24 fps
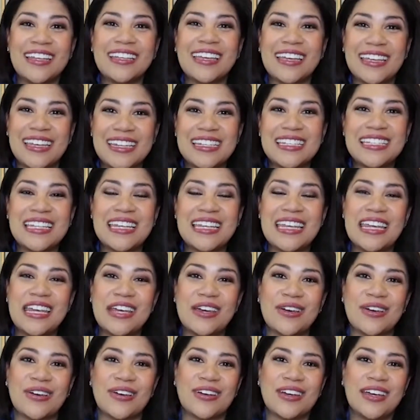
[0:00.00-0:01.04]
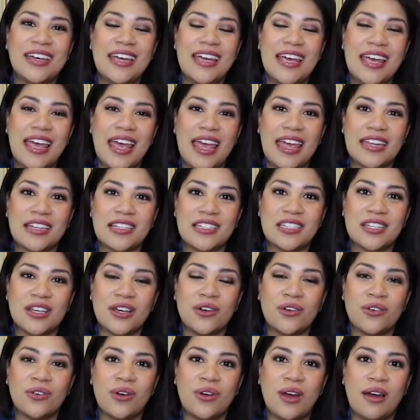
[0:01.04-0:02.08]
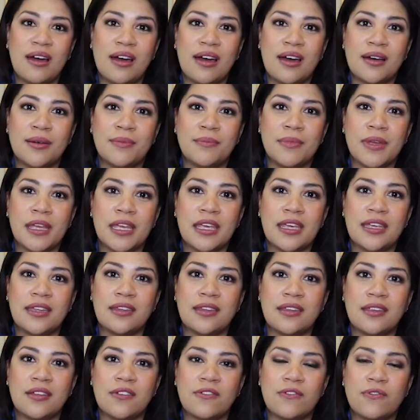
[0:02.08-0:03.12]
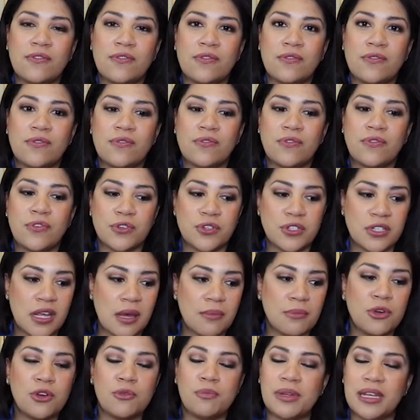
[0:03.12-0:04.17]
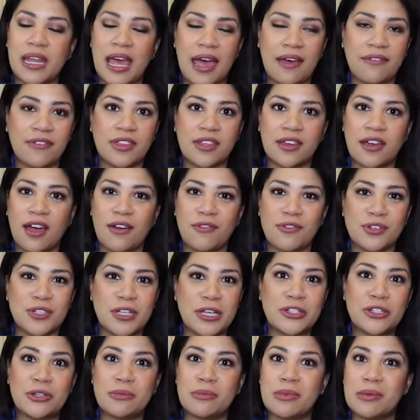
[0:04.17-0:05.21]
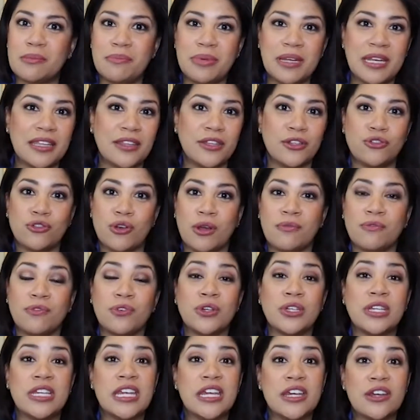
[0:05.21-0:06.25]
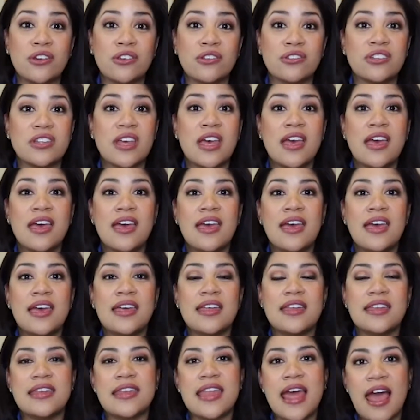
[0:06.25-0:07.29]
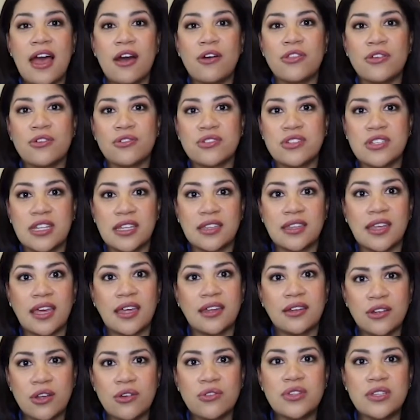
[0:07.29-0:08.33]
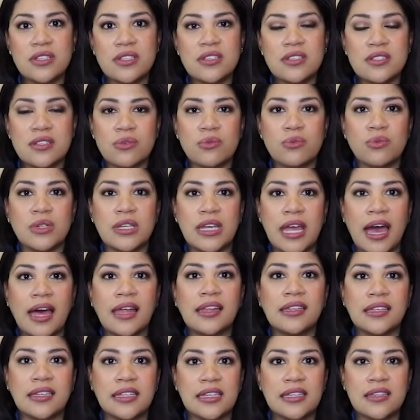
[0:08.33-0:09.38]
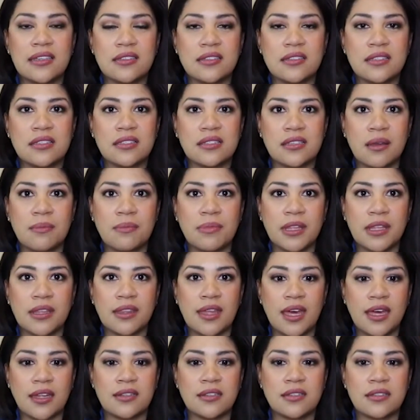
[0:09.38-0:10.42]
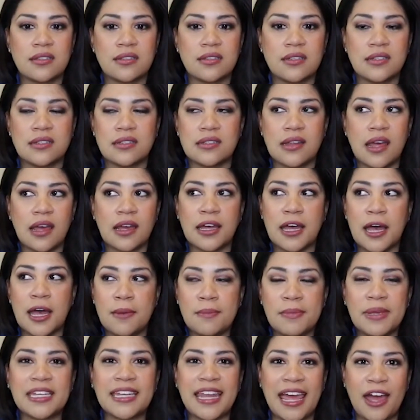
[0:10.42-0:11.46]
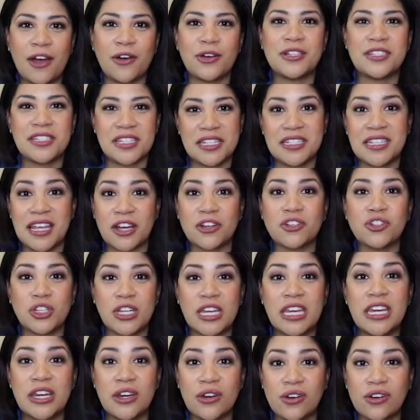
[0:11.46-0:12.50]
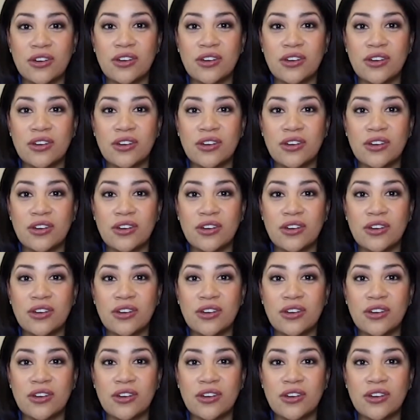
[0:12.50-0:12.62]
Like it's right here. And so for some who've been having the conversation, have been beating the drum for years, now they're seeing that, no, this is a reality. This is something it's not coming now. It's actually here.